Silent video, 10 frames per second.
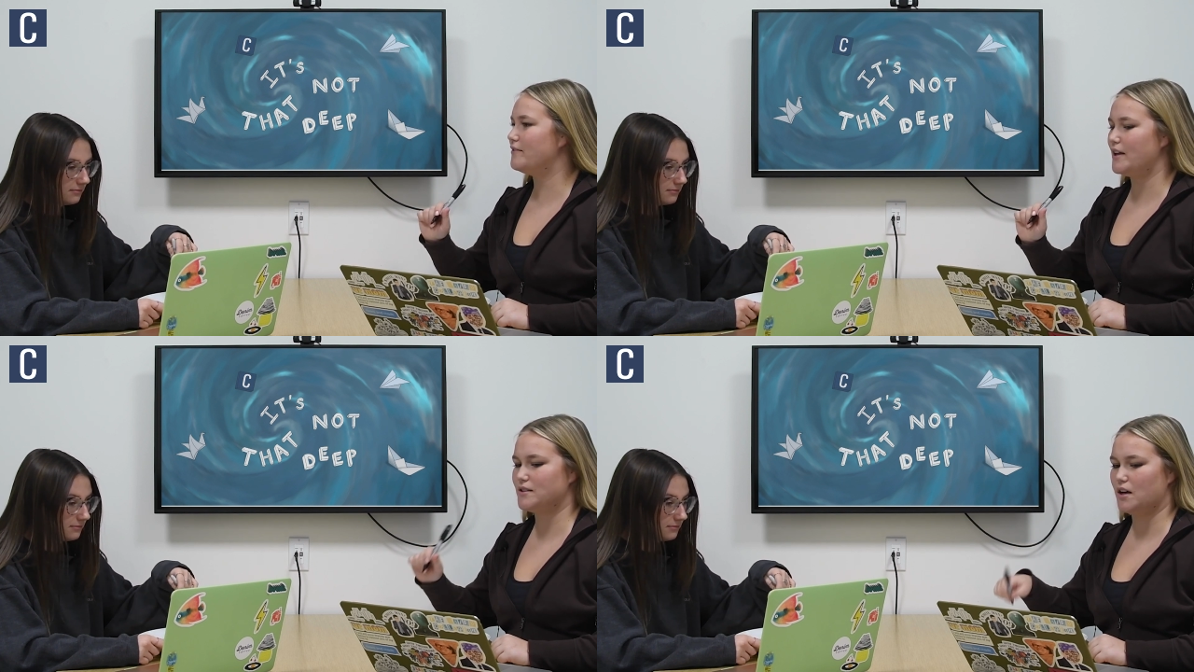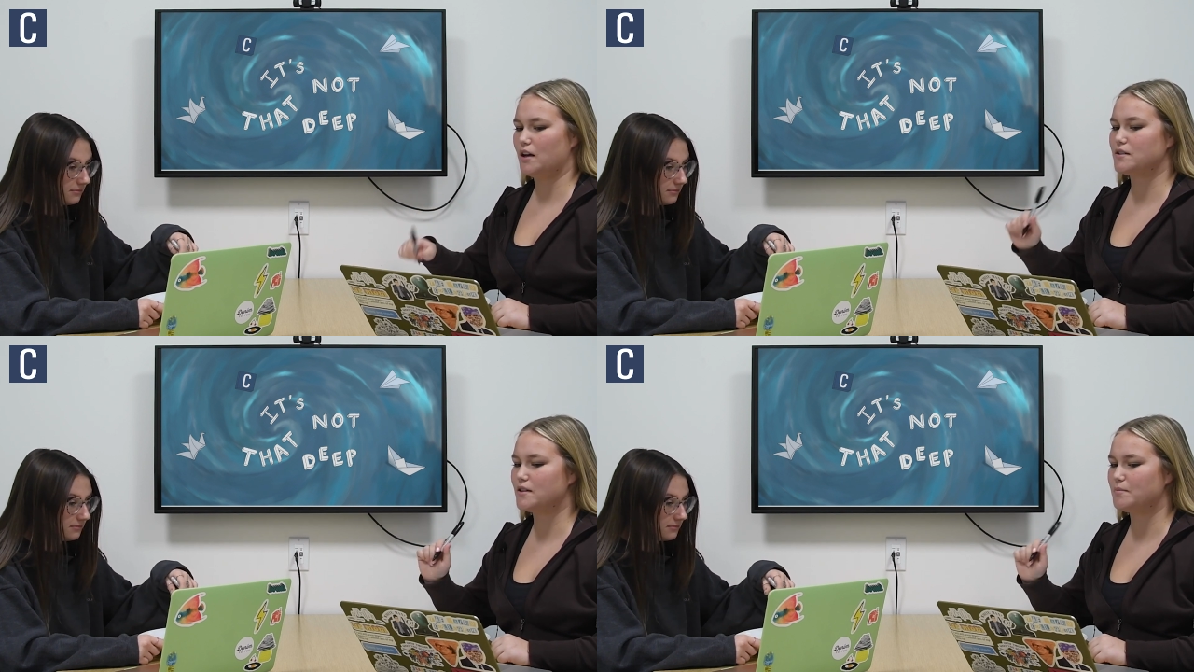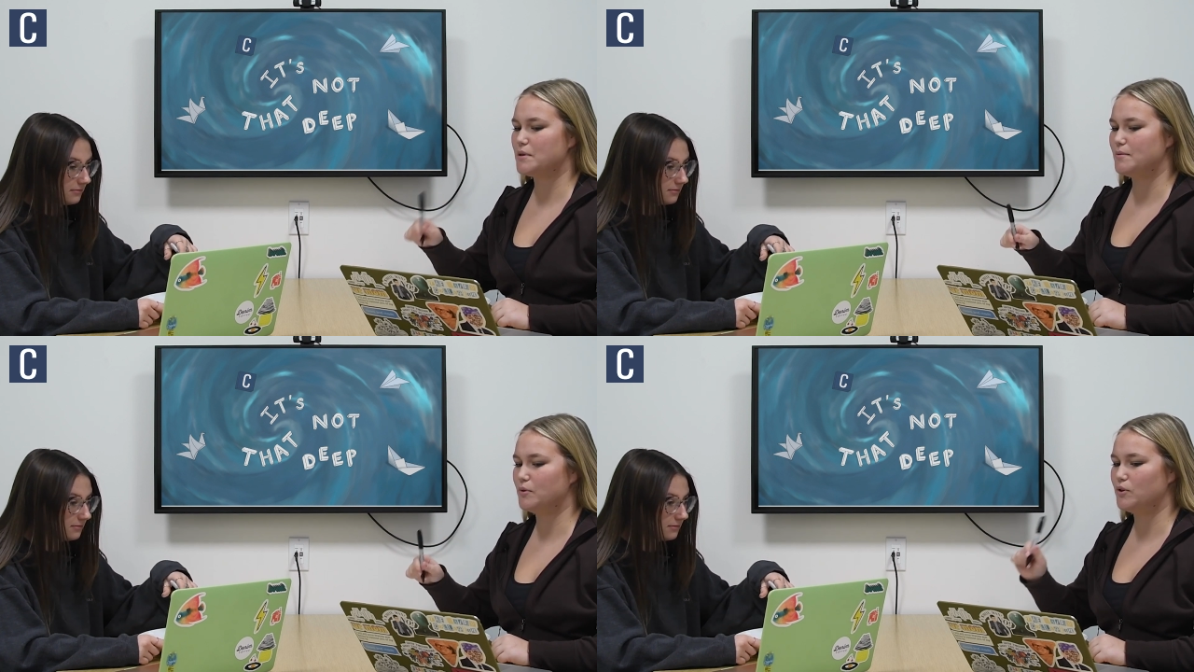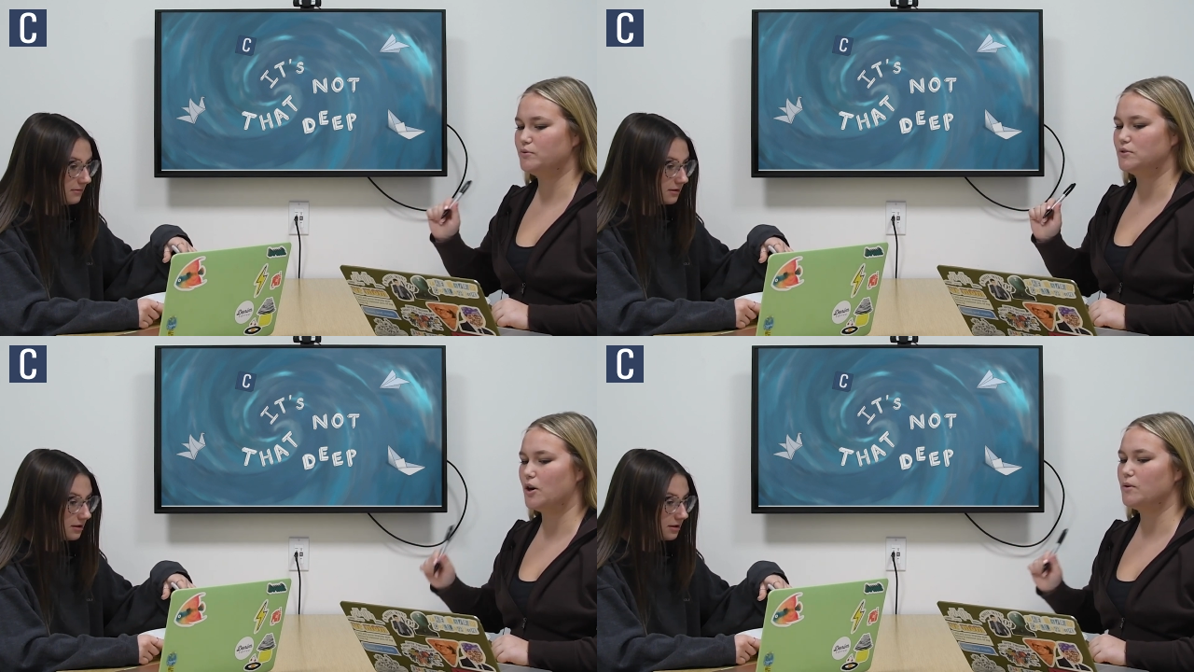Speaker 1: and toxic people who
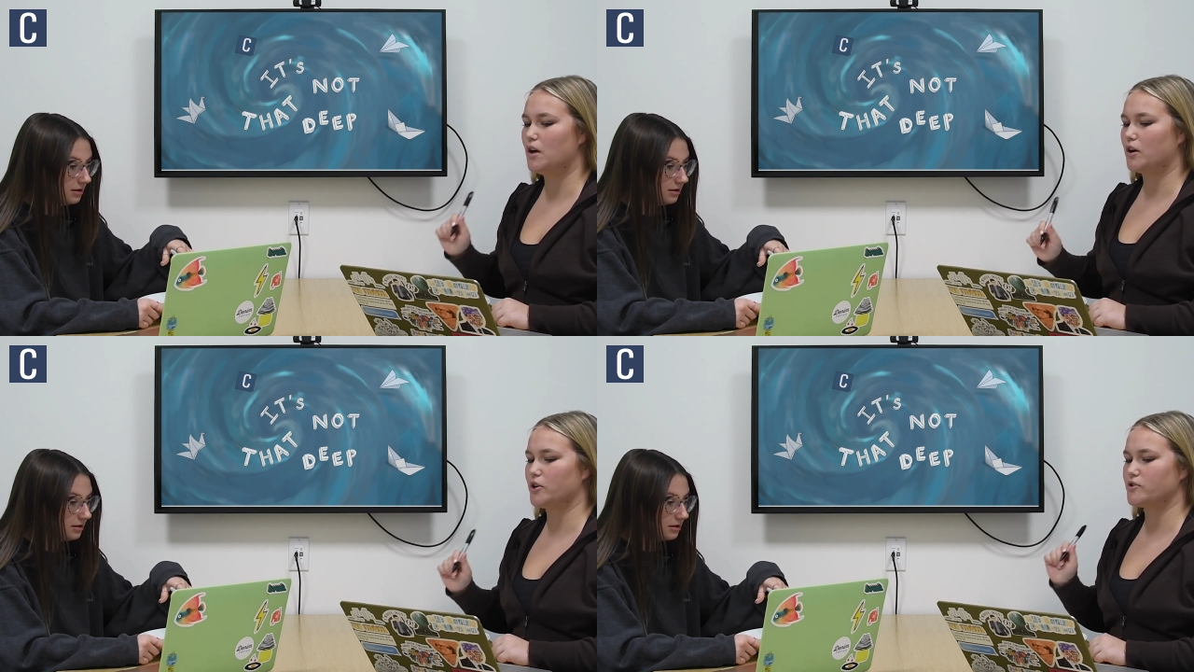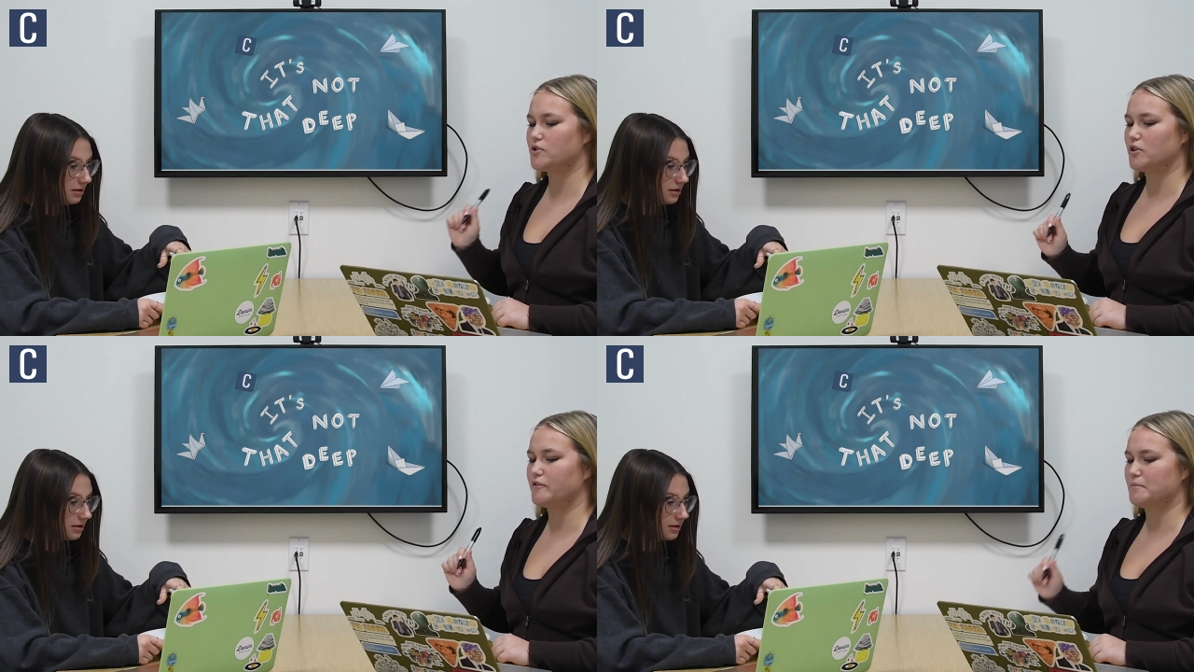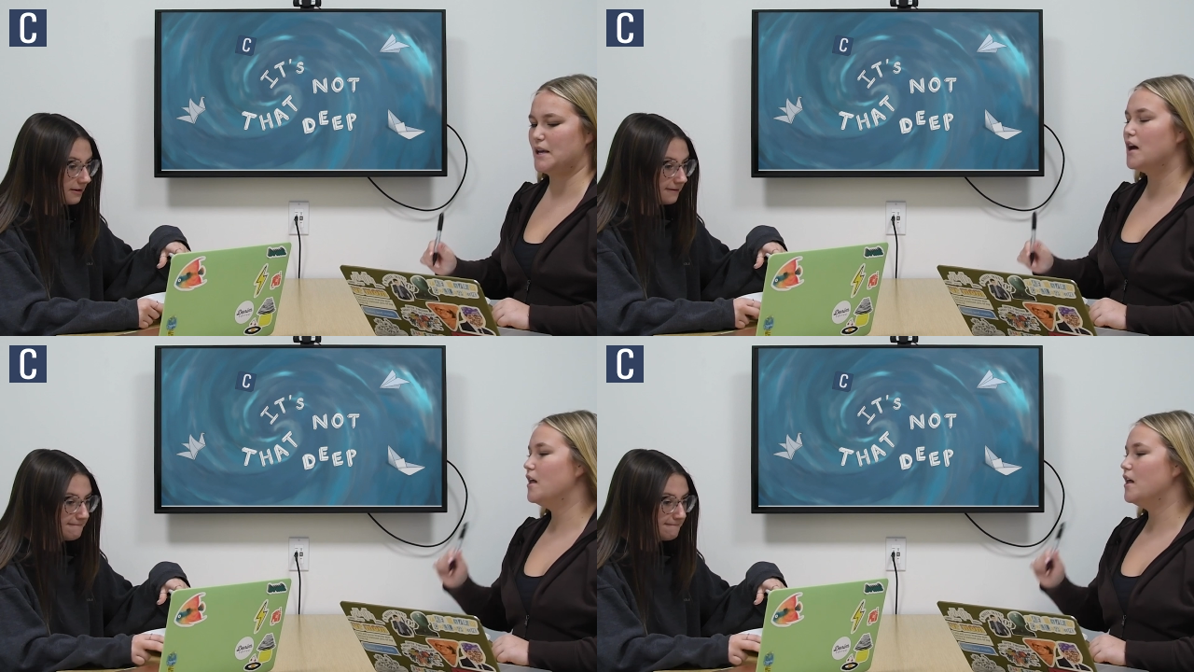no longer serve me.